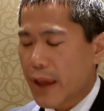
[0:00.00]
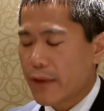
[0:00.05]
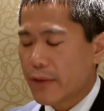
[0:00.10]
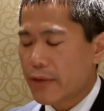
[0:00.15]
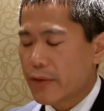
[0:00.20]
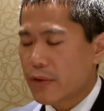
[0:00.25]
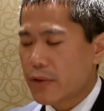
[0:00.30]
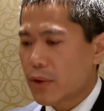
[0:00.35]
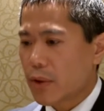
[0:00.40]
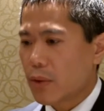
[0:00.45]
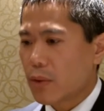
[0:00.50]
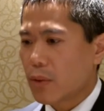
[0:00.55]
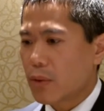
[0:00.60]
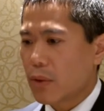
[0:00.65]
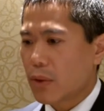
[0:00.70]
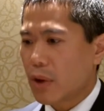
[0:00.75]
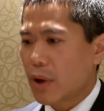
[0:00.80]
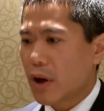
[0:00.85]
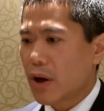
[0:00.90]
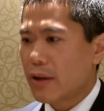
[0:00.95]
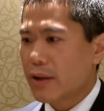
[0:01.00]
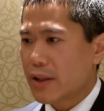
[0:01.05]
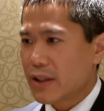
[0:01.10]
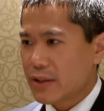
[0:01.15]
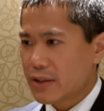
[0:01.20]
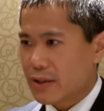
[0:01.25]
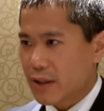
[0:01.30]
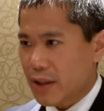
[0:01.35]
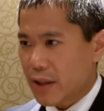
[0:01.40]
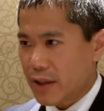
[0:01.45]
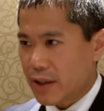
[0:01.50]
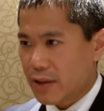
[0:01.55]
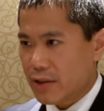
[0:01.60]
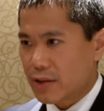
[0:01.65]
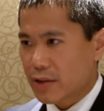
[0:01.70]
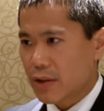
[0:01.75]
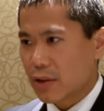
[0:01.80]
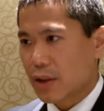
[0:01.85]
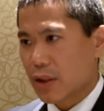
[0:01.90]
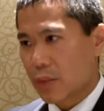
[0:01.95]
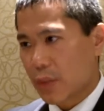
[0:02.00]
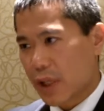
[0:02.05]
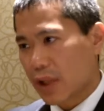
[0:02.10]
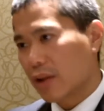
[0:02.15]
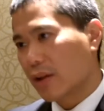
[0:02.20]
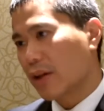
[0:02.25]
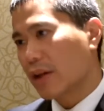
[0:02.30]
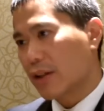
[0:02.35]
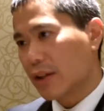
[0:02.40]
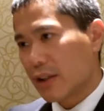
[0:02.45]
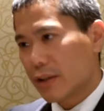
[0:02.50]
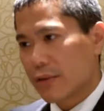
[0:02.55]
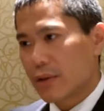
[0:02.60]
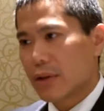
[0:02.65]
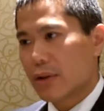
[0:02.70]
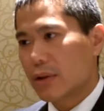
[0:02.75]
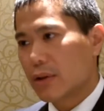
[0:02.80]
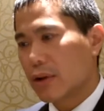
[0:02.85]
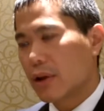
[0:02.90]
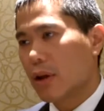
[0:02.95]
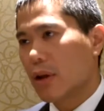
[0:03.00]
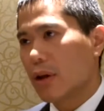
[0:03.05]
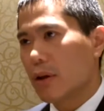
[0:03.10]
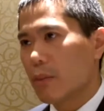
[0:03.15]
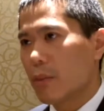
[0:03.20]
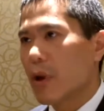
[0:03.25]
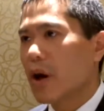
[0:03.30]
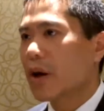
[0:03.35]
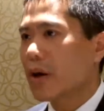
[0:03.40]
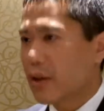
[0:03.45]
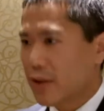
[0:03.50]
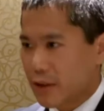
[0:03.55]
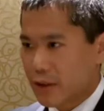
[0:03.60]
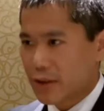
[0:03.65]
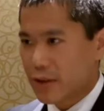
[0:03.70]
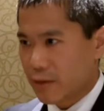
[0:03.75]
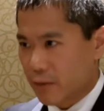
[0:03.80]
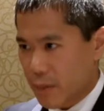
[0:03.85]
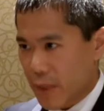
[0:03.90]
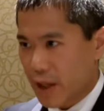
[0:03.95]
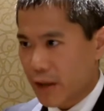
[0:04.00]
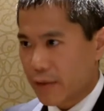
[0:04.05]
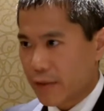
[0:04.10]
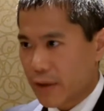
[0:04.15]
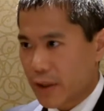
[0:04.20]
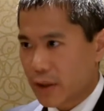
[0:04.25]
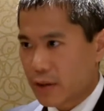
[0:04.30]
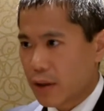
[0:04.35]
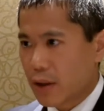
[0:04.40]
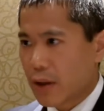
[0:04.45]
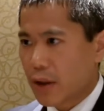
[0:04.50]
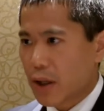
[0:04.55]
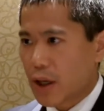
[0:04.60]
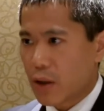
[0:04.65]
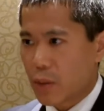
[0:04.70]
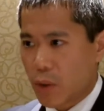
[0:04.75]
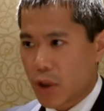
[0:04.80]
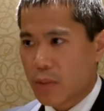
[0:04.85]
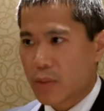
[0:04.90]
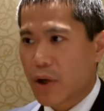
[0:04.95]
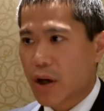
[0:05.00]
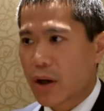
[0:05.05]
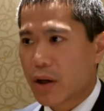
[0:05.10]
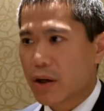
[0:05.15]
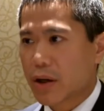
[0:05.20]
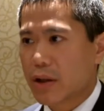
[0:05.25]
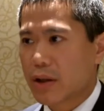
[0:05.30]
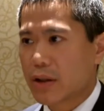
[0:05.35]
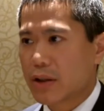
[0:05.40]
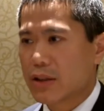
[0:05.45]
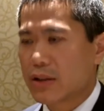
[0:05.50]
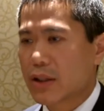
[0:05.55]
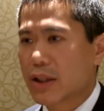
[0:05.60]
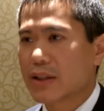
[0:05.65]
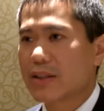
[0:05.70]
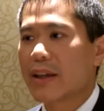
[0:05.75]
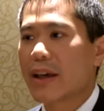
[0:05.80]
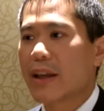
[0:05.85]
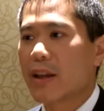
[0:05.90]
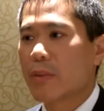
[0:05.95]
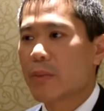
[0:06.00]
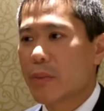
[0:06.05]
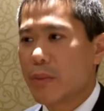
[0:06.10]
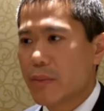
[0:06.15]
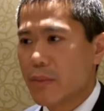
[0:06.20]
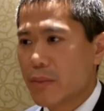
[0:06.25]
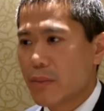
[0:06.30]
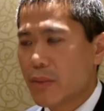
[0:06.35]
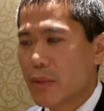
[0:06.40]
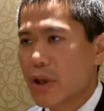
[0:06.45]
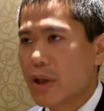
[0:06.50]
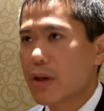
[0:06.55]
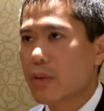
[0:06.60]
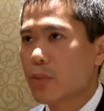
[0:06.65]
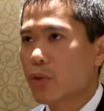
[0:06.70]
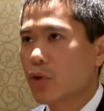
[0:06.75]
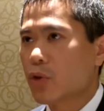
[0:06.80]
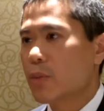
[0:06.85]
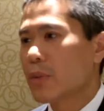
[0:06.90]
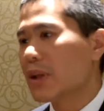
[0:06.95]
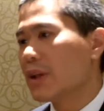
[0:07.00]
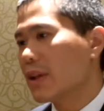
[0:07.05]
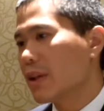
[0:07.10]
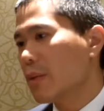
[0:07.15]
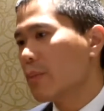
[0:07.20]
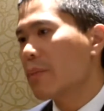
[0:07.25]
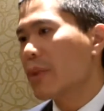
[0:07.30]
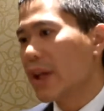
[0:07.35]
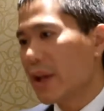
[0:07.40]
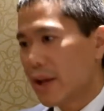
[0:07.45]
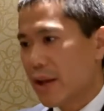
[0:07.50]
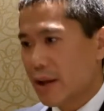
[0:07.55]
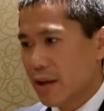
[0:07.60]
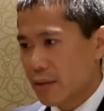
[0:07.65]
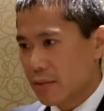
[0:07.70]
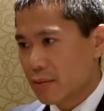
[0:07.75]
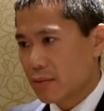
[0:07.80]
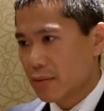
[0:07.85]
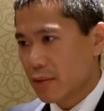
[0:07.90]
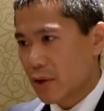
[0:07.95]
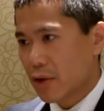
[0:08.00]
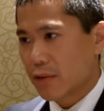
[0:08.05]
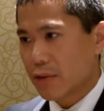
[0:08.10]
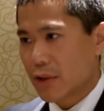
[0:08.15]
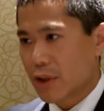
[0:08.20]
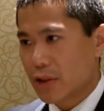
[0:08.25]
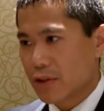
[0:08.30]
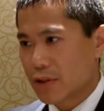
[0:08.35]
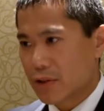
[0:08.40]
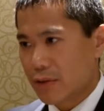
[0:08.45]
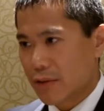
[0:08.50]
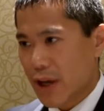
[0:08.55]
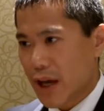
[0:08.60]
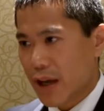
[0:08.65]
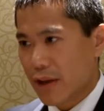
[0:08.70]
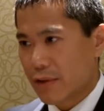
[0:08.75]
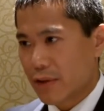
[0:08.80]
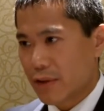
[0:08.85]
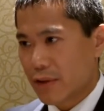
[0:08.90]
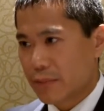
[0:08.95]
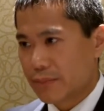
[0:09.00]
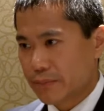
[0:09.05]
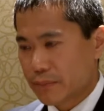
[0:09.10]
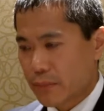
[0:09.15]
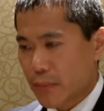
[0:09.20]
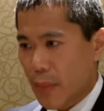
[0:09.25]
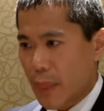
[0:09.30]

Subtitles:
And so on these studies, certainly we can look at different markers of benefit. And one marker is, let's say, the improvement in the median overall survival.